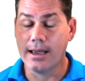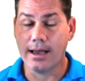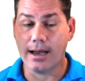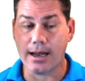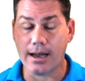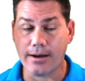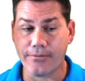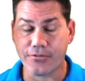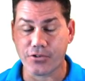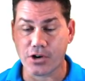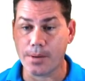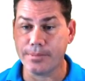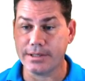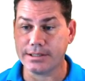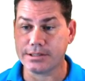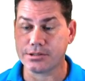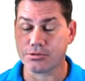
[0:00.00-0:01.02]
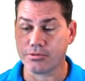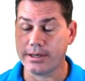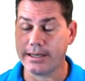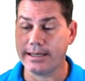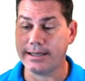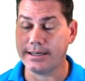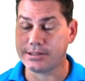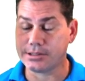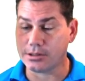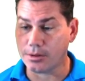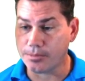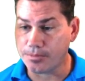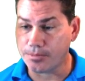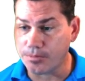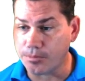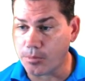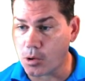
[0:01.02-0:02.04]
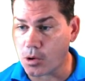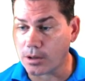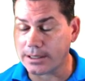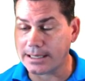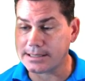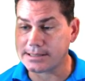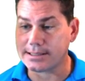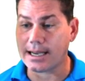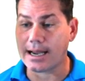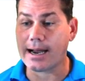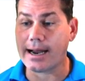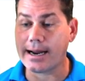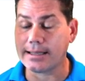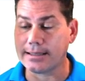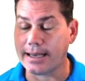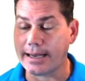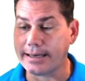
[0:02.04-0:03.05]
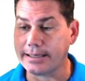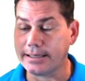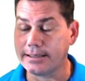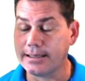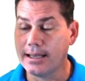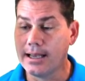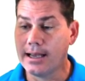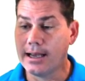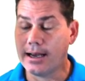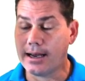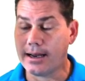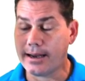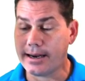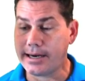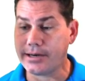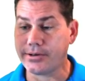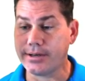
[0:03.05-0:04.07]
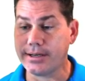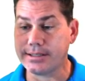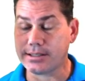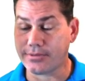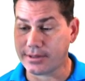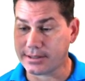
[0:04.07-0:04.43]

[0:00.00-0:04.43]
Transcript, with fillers: uh, from this ridge. So more or less the highlighted uh, areas of the